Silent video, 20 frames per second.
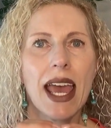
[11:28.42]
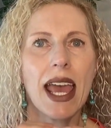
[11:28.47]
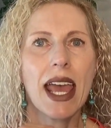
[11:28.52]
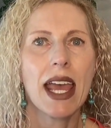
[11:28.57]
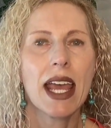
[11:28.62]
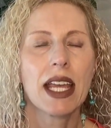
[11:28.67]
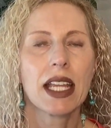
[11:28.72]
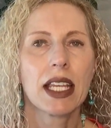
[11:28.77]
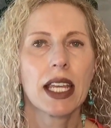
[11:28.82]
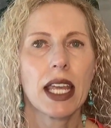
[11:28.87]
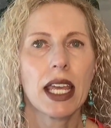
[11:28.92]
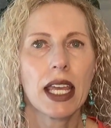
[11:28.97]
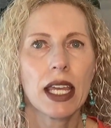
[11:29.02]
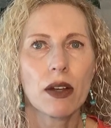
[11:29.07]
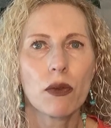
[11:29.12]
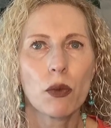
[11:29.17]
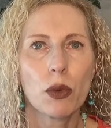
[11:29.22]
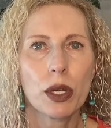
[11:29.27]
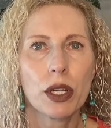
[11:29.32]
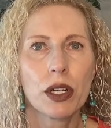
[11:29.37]
and
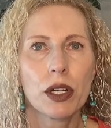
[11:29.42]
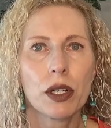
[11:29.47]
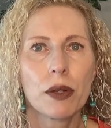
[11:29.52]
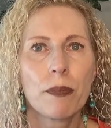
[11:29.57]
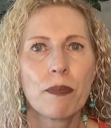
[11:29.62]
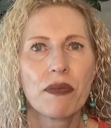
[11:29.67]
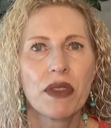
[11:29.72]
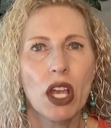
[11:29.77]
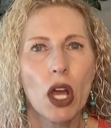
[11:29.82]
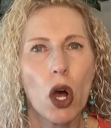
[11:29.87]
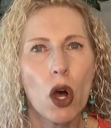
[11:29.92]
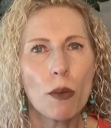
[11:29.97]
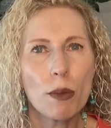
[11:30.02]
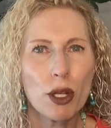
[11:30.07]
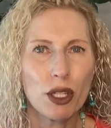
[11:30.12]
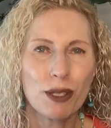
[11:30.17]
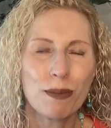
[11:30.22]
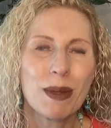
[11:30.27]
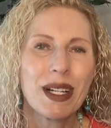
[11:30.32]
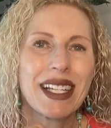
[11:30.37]
it will
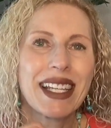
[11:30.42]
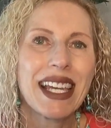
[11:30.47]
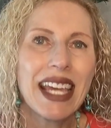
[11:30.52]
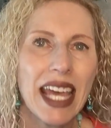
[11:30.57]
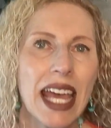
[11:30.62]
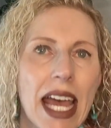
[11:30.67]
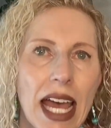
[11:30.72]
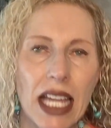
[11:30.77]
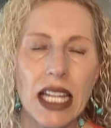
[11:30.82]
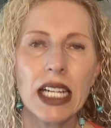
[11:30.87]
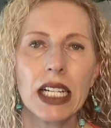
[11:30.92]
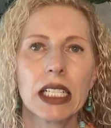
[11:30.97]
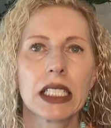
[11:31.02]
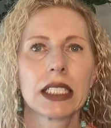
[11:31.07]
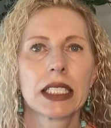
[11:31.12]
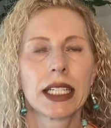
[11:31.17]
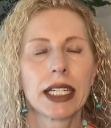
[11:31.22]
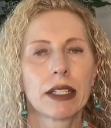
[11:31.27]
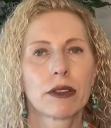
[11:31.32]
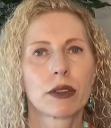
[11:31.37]
almost
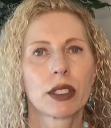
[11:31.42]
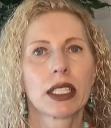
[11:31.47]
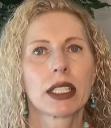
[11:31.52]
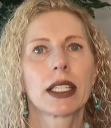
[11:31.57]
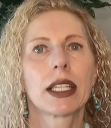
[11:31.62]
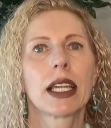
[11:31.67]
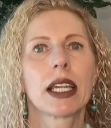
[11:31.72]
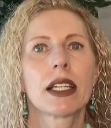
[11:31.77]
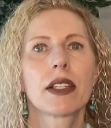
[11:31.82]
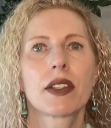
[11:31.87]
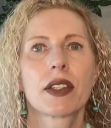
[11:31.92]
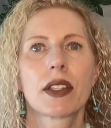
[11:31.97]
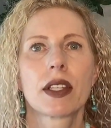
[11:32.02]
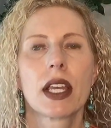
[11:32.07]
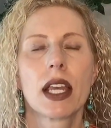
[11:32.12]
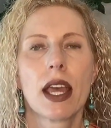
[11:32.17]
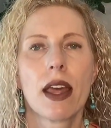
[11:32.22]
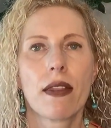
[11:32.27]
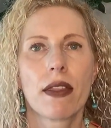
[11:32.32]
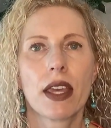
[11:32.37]
mechanically release
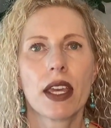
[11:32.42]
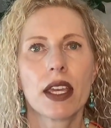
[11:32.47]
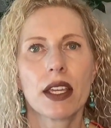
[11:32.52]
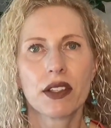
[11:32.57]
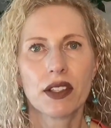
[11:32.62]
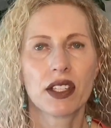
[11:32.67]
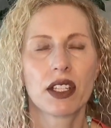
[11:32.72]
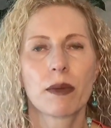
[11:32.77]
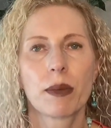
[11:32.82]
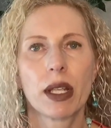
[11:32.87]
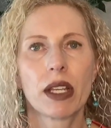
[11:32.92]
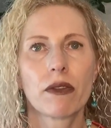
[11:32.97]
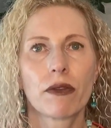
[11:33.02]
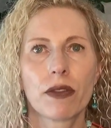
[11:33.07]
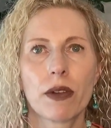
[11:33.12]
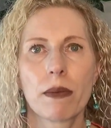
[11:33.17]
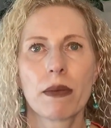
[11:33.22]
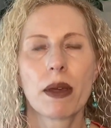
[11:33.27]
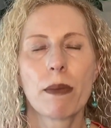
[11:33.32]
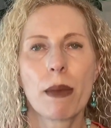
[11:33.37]
the histamine
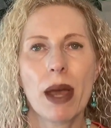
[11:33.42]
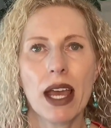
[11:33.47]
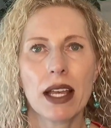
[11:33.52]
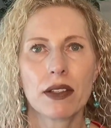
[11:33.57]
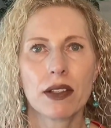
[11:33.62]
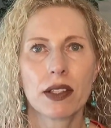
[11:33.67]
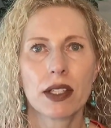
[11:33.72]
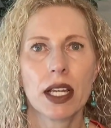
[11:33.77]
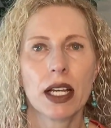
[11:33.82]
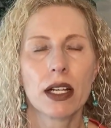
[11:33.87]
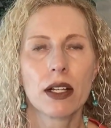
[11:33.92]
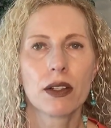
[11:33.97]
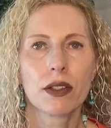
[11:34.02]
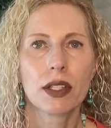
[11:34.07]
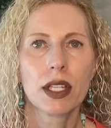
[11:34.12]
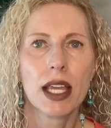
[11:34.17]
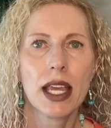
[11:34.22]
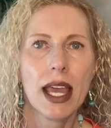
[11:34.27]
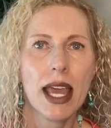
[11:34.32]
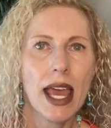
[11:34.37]
from the mast cells,
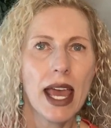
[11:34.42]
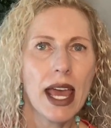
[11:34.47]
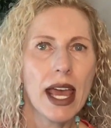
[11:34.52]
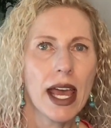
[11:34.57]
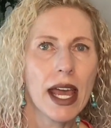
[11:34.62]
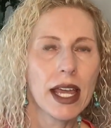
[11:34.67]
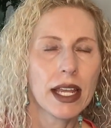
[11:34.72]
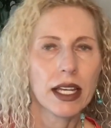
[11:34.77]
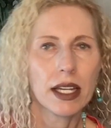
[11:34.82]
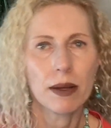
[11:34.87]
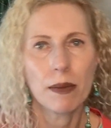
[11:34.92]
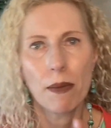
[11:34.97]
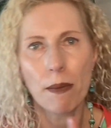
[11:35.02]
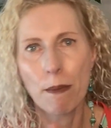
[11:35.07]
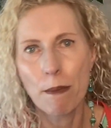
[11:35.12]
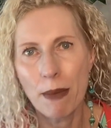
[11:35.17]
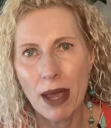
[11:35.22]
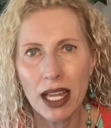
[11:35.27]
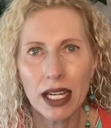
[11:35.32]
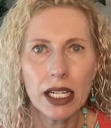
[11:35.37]
and
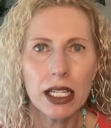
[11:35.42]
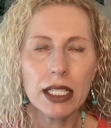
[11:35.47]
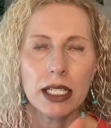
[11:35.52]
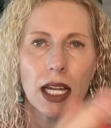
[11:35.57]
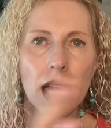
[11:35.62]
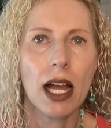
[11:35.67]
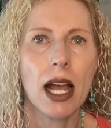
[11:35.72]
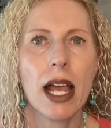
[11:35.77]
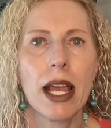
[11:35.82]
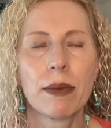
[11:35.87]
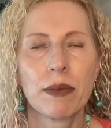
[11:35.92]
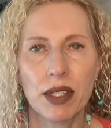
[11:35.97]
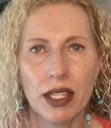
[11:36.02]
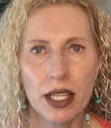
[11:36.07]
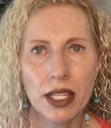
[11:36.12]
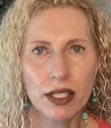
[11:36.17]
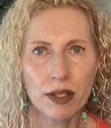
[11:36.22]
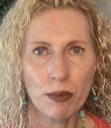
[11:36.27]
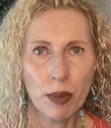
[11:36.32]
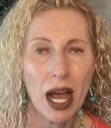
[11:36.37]
many times
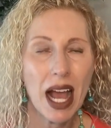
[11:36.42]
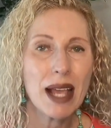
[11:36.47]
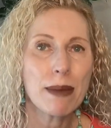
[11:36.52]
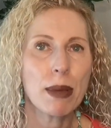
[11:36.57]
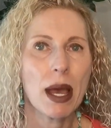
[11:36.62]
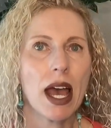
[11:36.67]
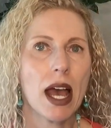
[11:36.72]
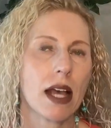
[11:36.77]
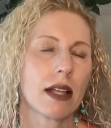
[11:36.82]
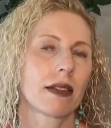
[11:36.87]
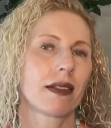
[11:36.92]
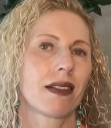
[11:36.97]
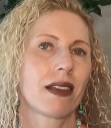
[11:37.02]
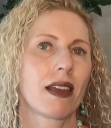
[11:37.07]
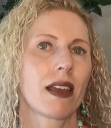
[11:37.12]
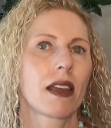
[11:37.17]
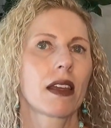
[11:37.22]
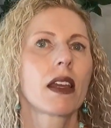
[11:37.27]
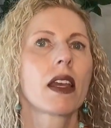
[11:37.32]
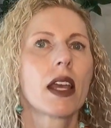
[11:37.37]
is
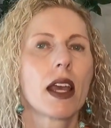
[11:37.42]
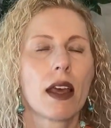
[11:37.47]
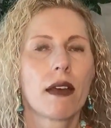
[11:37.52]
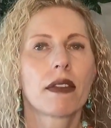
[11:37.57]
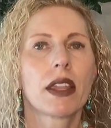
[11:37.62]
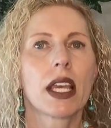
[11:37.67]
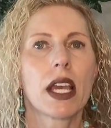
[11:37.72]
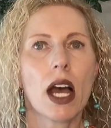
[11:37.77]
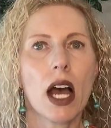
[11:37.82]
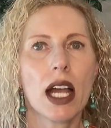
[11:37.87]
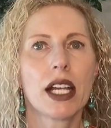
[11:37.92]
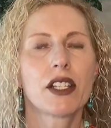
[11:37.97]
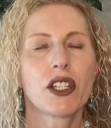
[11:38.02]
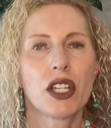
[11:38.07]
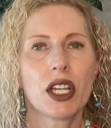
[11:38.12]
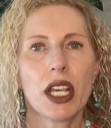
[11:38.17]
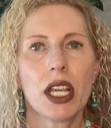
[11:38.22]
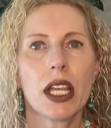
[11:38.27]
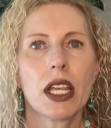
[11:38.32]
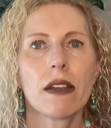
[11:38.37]
bypassing the
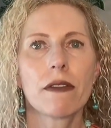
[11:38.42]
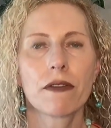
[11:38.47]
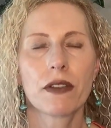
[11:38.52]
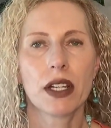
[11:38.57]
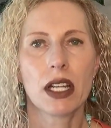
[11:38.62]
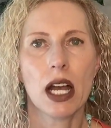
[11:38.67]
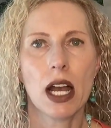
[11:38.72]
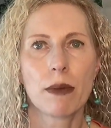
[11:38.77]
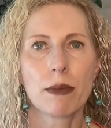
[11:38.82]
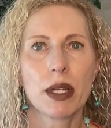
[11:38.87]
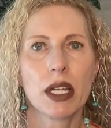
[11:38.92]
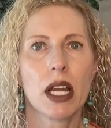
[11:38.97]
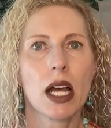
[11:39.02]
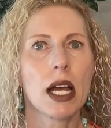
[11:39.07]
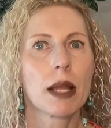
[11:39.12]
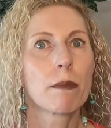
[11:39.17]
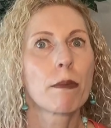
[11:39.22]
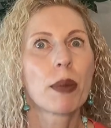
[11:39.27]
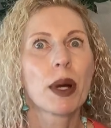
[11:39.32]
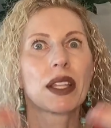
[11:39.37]
IgE
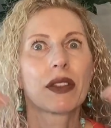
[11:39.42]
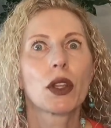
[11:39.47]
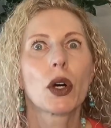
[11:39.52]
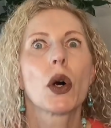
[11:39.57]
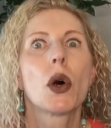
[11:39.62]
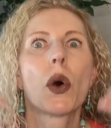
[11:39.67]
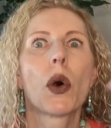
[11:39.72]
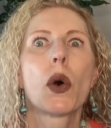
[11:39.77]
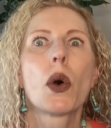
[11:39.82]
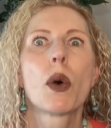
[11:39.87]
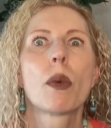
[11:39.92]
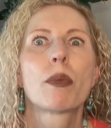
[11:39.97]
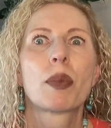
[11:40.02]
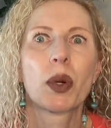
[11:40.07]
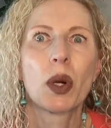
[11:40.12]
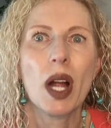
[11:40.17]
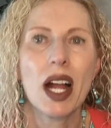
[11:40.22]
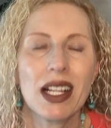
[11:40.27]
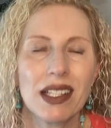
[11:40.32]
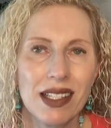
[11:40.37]
phenomenon, but the whole
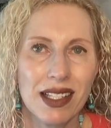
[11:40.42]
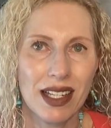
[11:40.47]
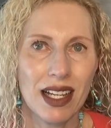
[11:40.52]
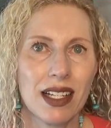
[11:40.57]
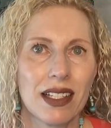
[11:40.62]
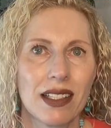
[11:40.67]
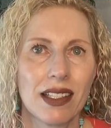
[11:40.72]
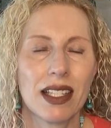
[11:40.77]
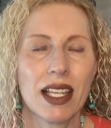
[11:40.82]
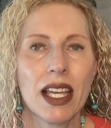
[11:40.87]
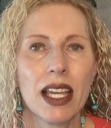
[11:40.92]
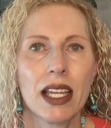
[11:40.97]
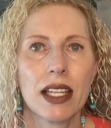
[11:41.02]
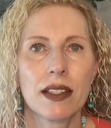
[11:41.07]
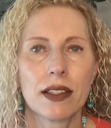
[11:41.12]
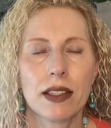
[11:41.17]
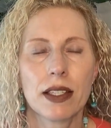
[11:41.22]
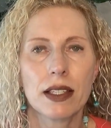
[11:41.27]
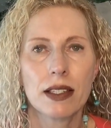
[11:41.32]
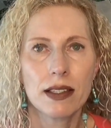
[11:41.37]
process is
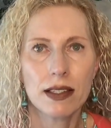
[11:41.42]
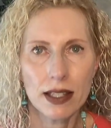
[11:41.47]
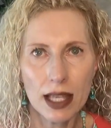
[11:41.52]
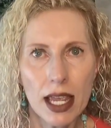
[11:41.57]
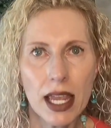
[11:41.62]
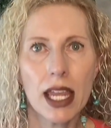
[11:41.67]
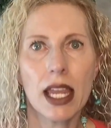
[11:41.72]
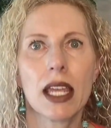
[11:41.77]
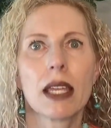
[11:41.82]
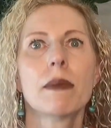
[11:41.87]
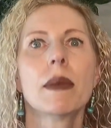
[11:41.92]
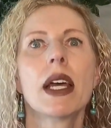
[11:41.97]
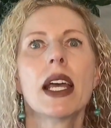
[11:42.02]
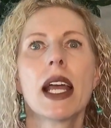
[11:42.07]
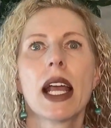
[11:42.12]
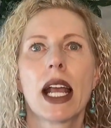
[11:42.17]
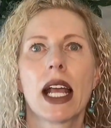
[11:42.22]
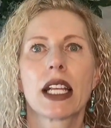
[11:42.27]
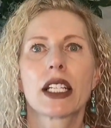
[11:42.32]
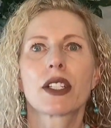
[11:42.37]
the same
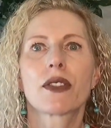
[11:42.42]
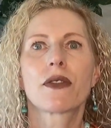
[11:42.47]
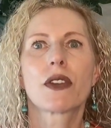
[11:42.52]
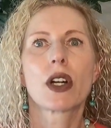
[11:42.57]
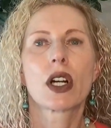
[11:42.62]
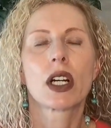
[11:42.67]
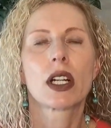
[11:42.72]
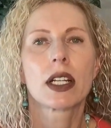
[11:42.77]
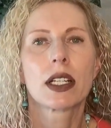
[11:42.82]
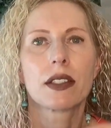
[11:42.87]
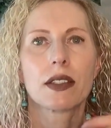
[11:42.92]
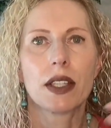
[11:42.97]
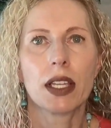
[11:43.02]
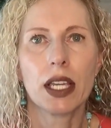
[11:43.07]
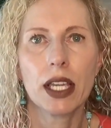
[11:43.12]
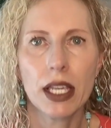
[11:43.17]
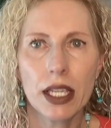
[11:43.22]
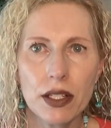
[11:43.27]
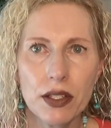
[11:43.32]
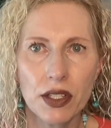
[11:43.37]
as far as the
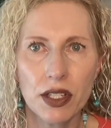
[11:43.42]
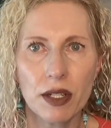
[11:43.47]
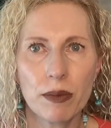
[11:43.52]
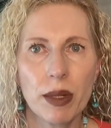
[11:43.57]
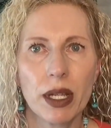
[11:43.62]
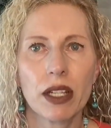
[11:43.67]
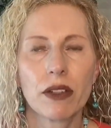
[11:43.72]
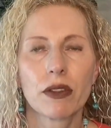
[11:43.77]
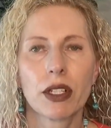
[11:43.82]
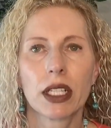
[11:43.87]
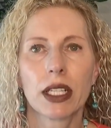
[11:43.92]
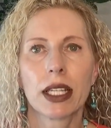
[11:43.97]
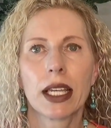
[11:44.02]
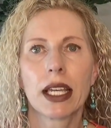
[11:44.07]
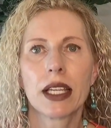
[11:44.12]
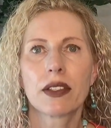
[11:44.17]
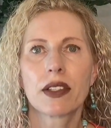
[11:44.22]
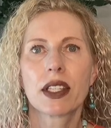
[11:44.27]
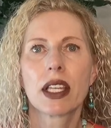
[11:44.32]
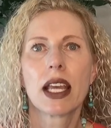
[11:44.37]
histamine
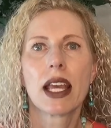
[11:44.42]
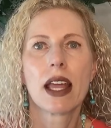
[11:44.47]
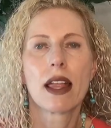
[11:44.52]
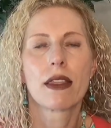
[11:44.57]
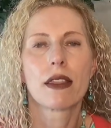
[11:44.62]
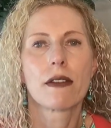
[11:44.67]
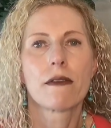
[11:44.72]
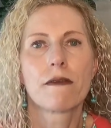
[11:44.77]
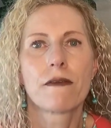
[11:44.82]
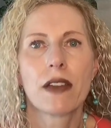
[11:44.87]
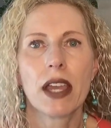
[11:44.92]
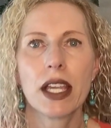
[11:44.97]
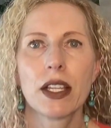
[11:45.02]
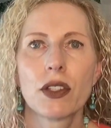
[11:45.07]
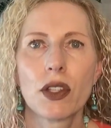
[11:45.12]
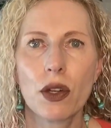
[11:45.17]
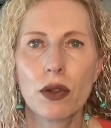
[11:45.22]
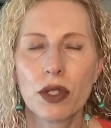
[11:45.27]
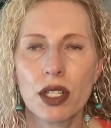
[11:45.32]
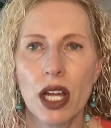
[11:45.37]
release, the
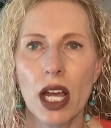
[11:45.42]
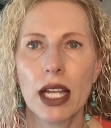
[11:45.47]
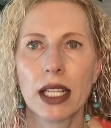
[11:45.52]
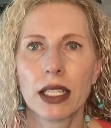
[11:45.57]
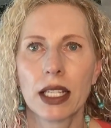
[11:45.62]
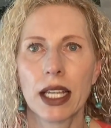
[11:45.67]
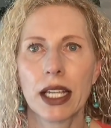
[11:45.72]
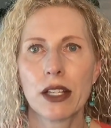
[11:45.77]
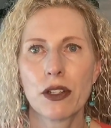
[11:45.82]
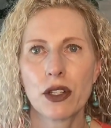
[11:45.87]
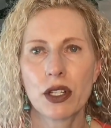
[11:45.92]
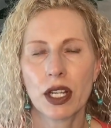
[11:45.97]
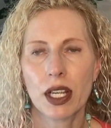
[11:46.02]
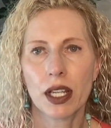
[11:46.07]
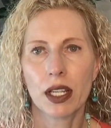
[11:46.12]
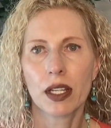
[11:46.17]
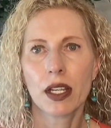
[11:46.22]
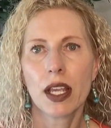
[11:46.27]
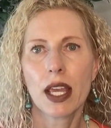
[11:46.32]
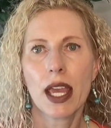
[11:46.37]

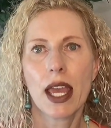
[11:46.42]
vasodilation,